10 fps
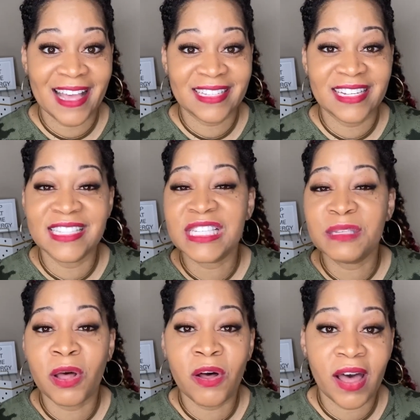and
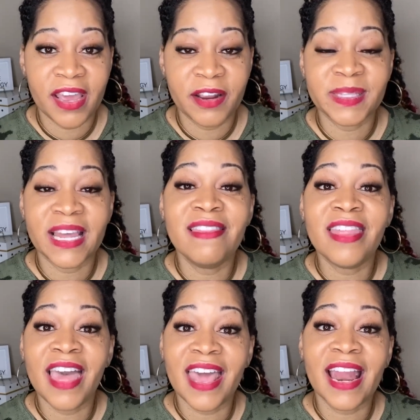small items. And
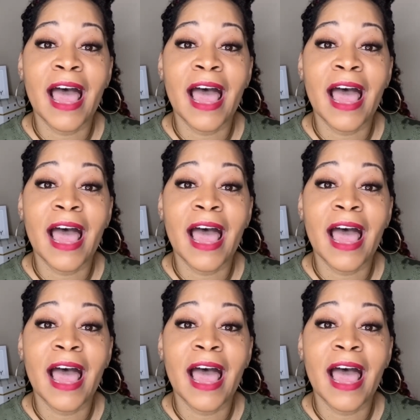then I